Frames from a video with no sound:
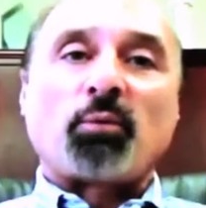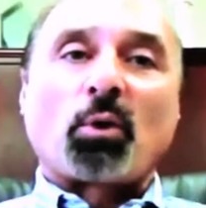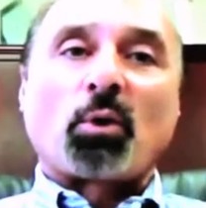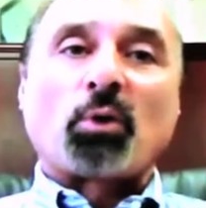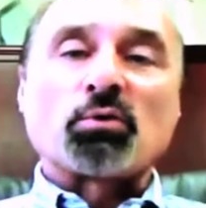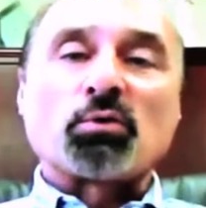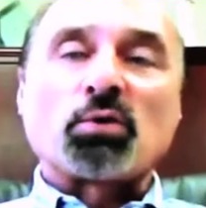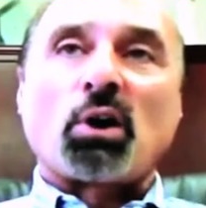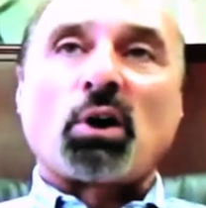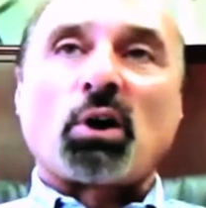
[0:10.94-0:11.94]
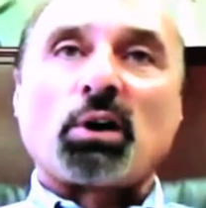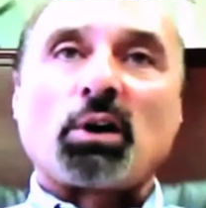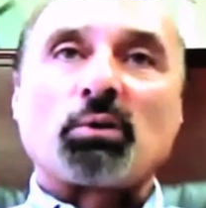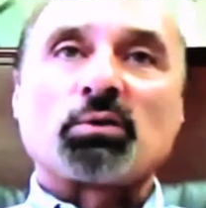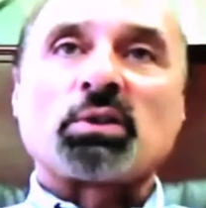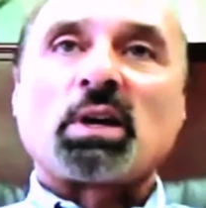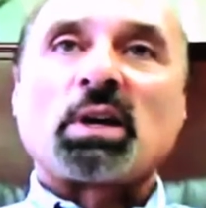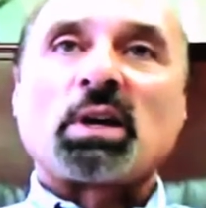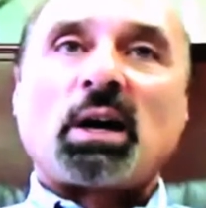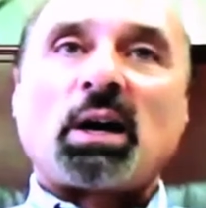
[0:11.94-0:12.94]
used car loans,
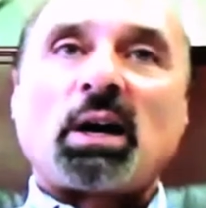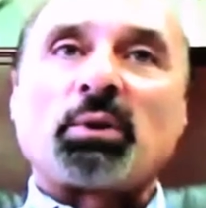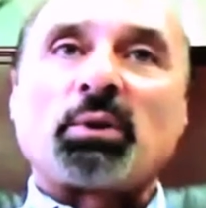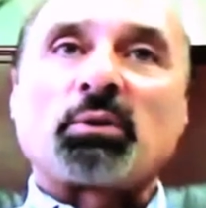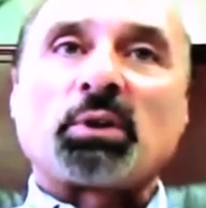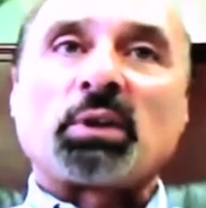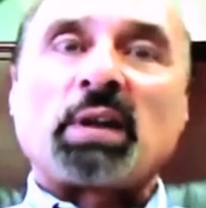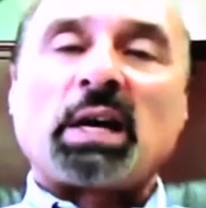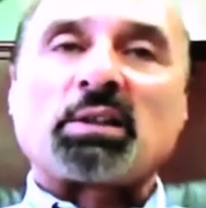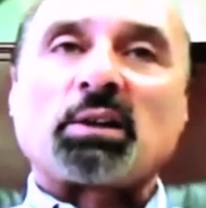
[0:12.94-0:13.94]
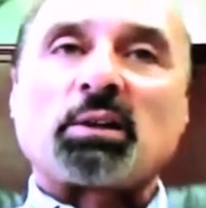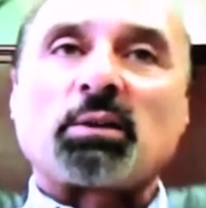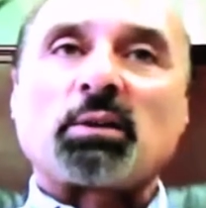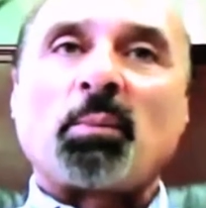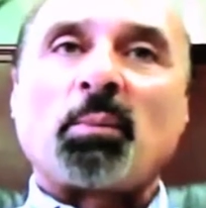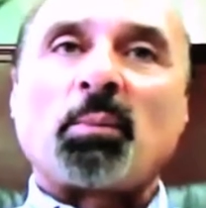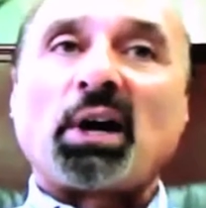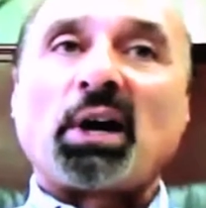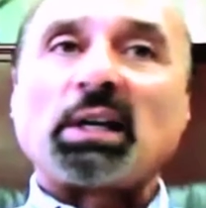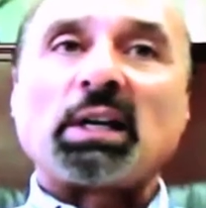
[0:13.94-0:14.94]
I would agree that's a
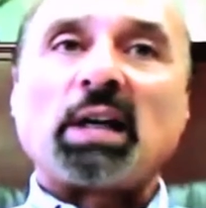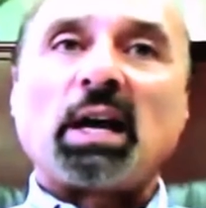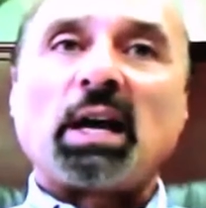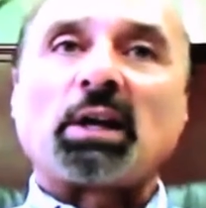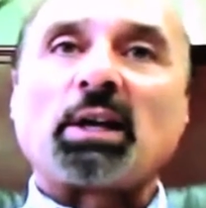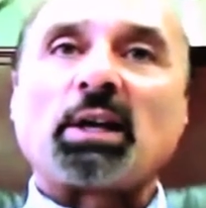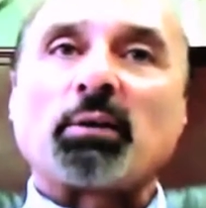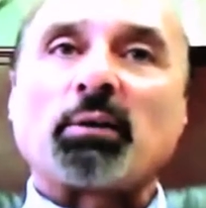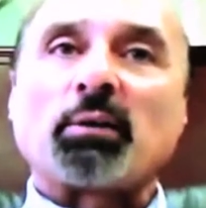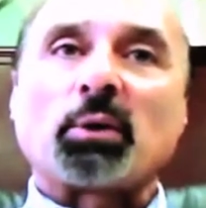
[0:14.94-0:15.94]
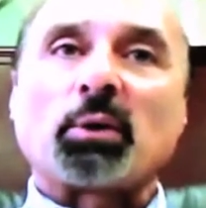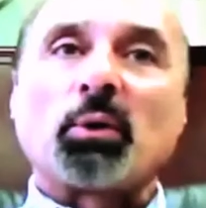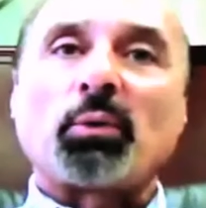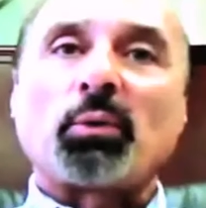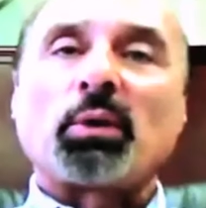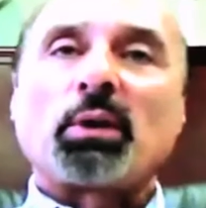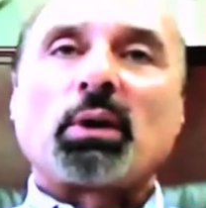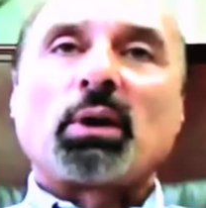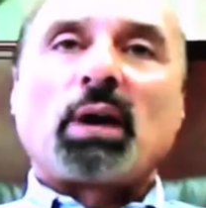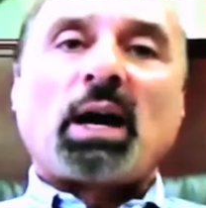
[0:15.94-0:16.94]
budding area of growth.
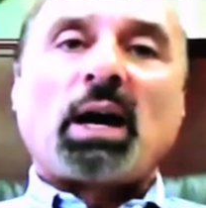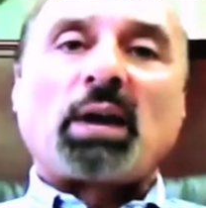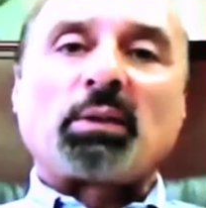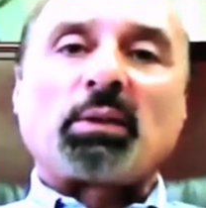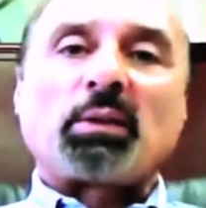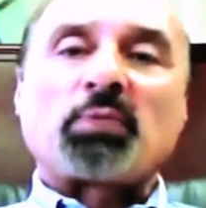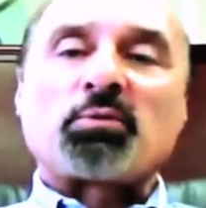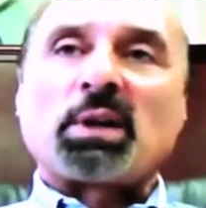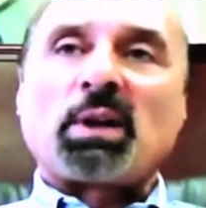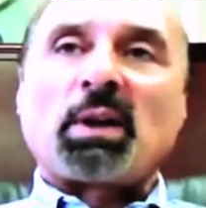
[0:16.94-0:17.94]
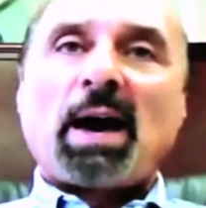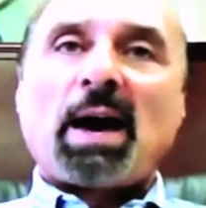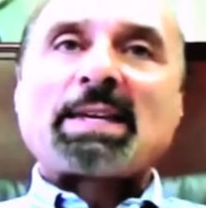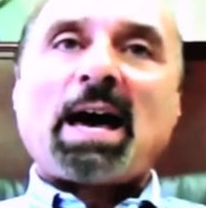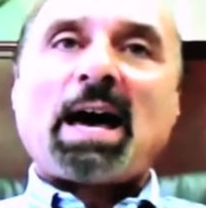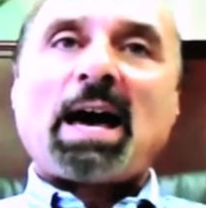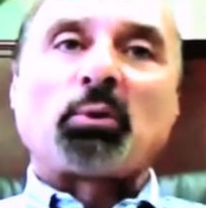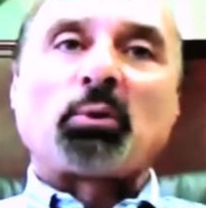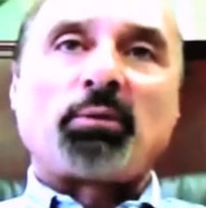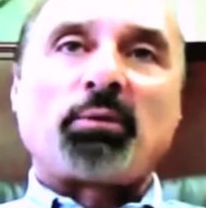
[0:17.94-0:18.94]
I think there's been a lot of capital
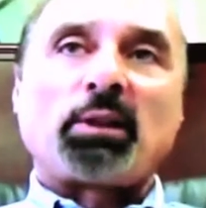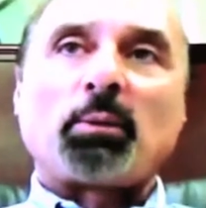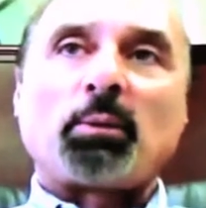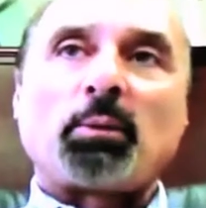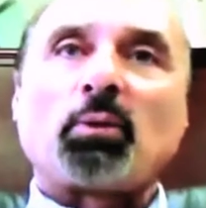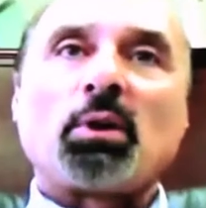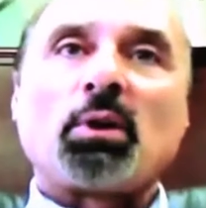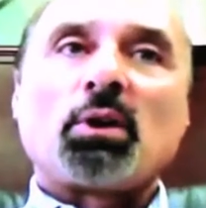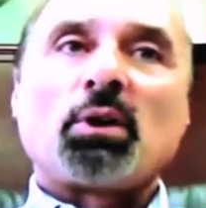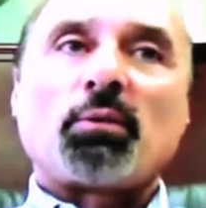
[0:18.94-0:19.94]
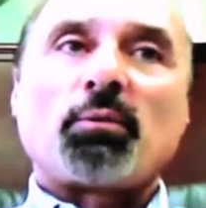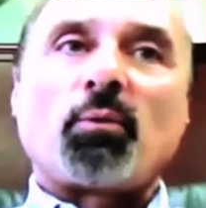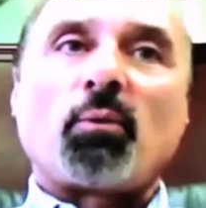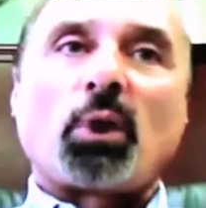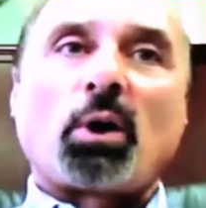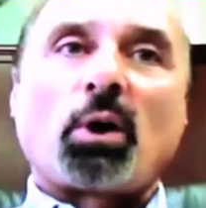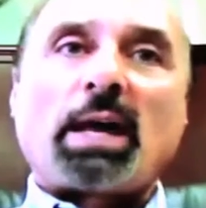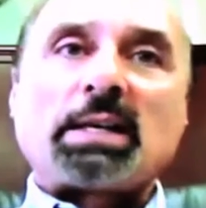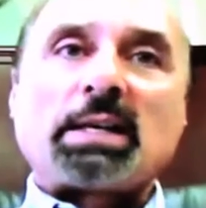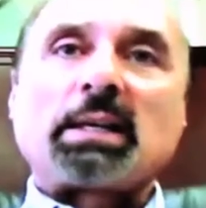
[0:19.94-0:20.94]
available for
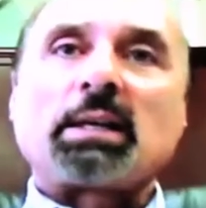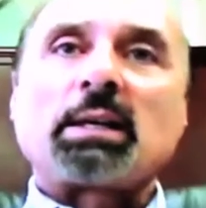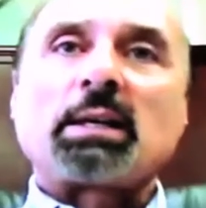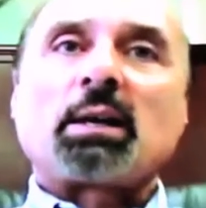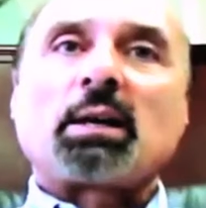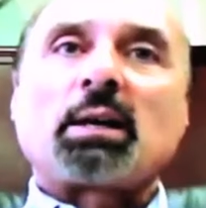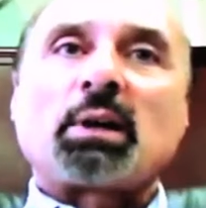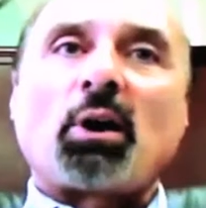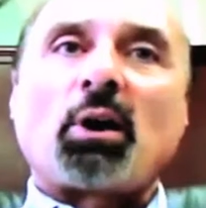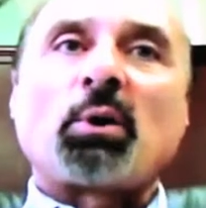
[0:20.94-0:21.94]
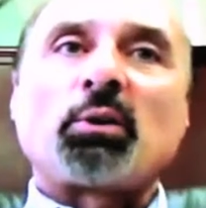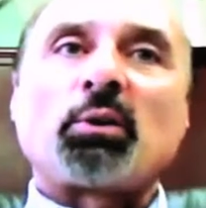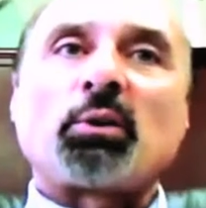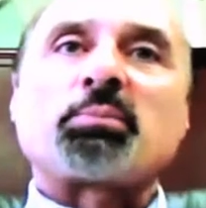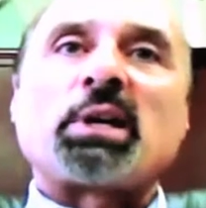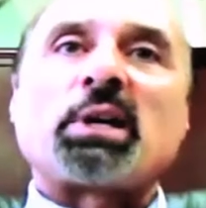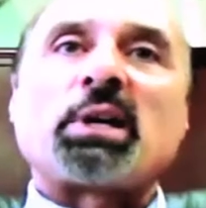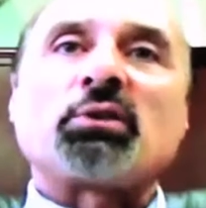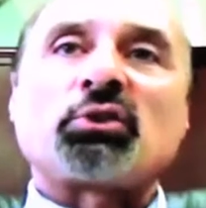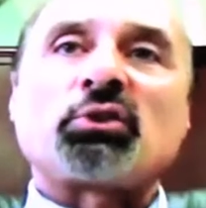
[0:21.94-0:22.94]
lending. The automotive space in
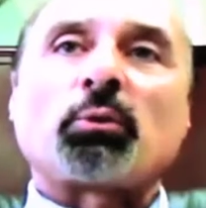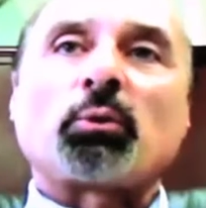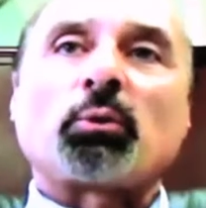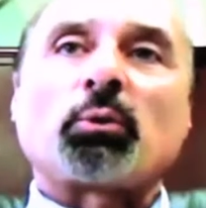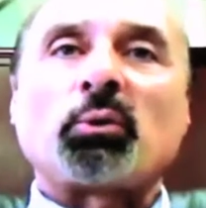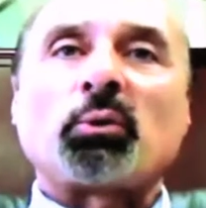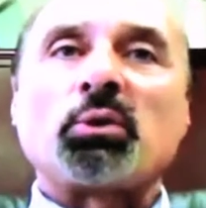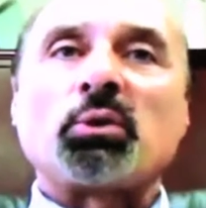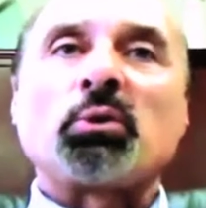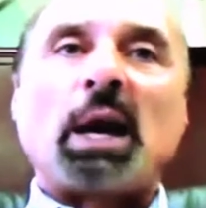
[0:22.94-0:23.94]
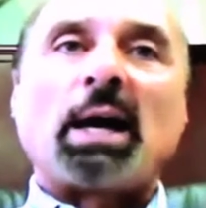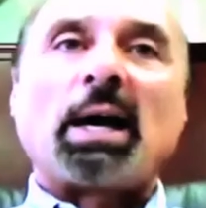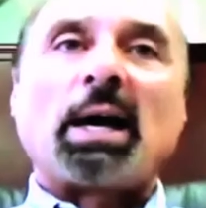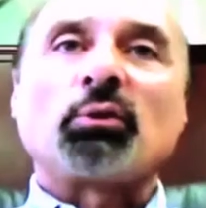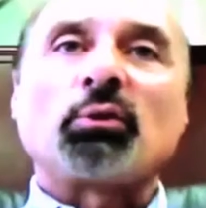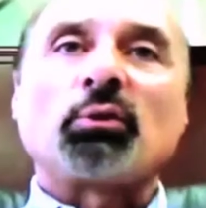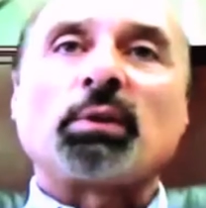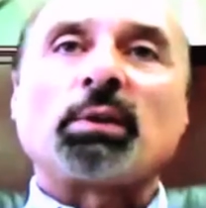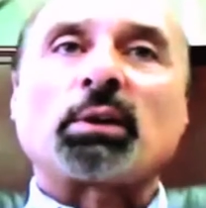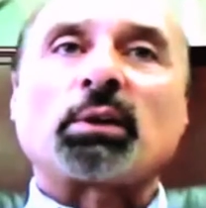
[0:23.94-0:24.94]
general, both new and used
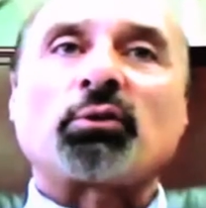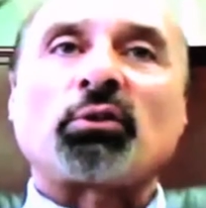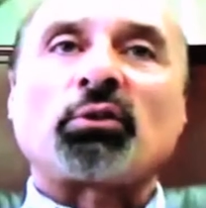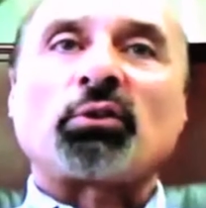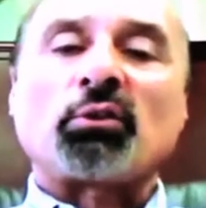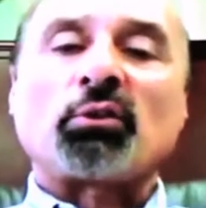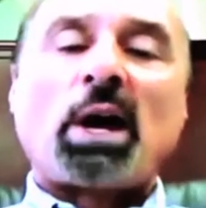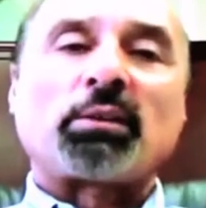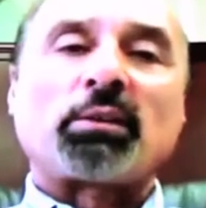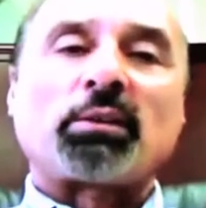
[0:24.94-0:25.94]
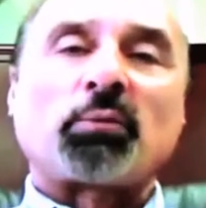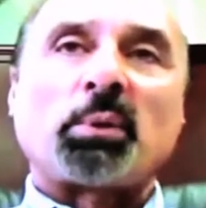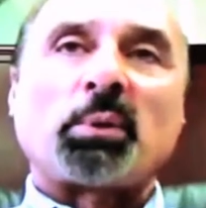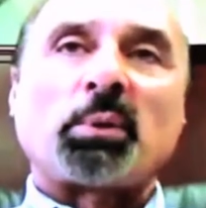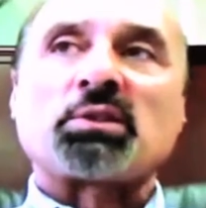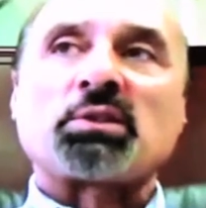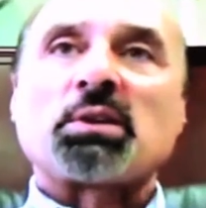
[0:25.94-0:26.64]
vehicles, is an attractive space